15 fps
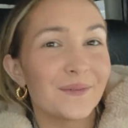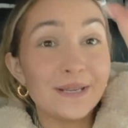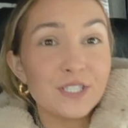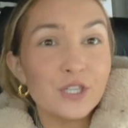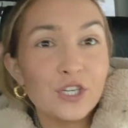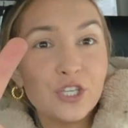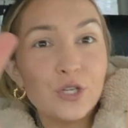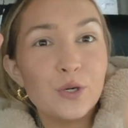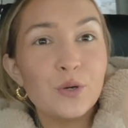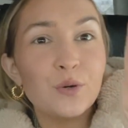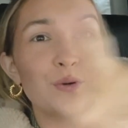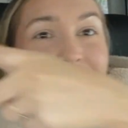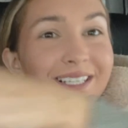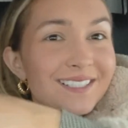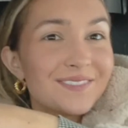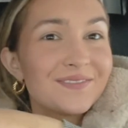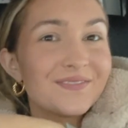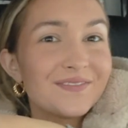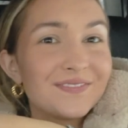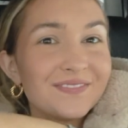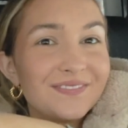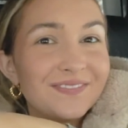Make sure you
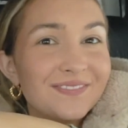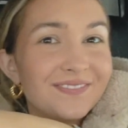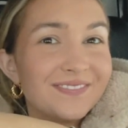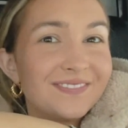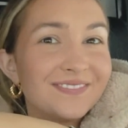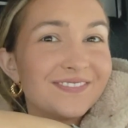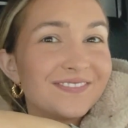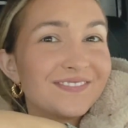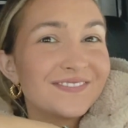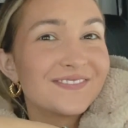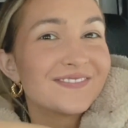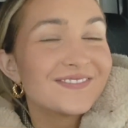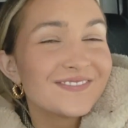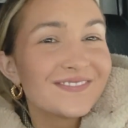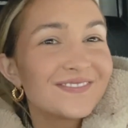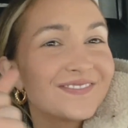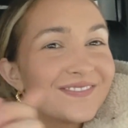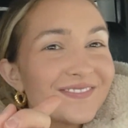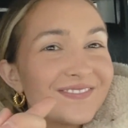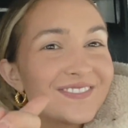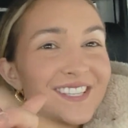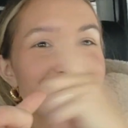like and
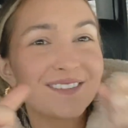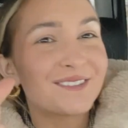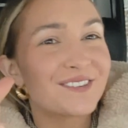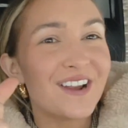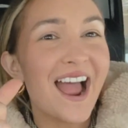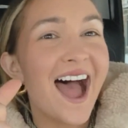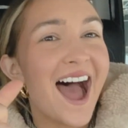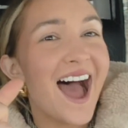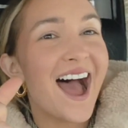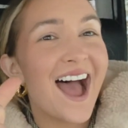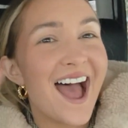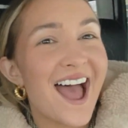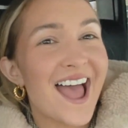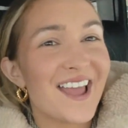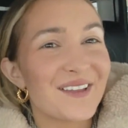subscribe.